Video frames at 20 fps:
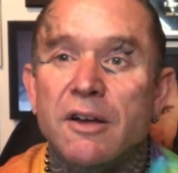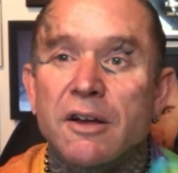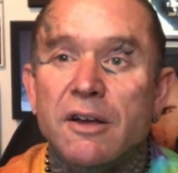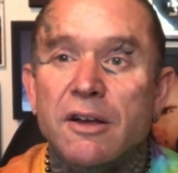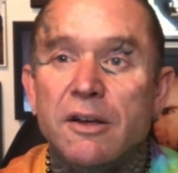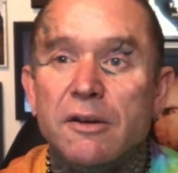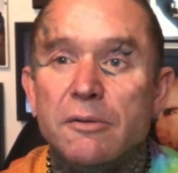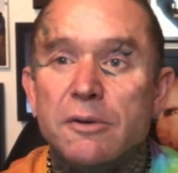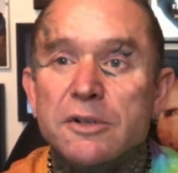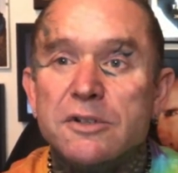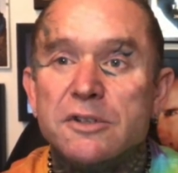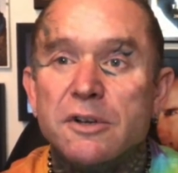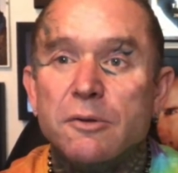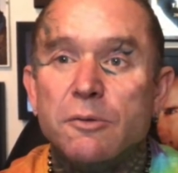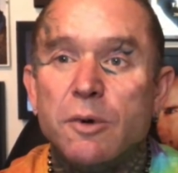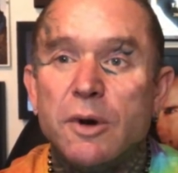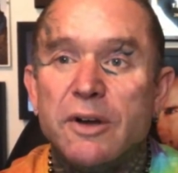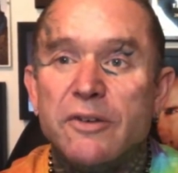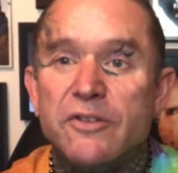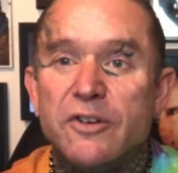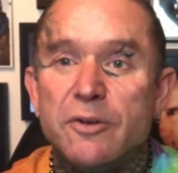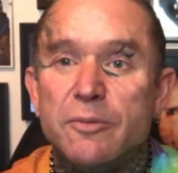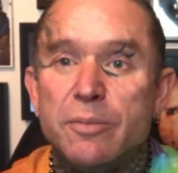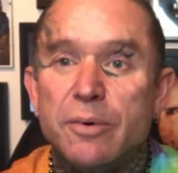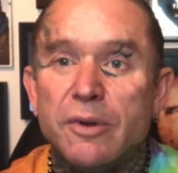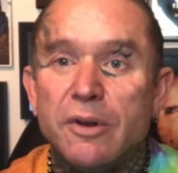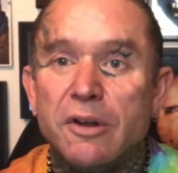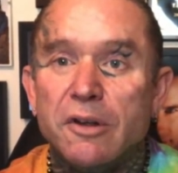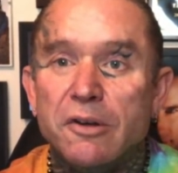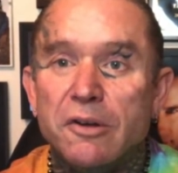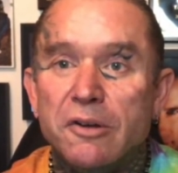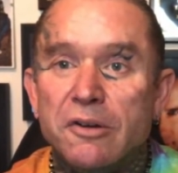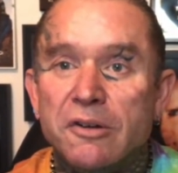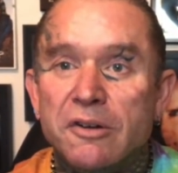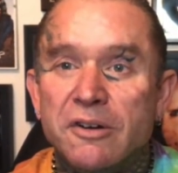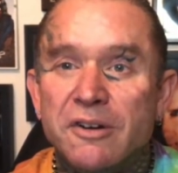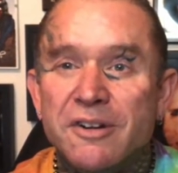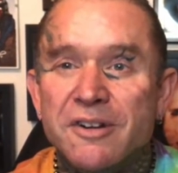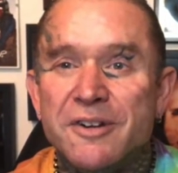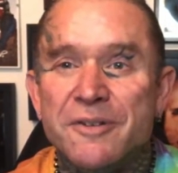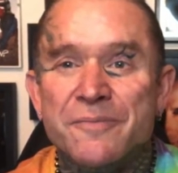It was a weather balloon.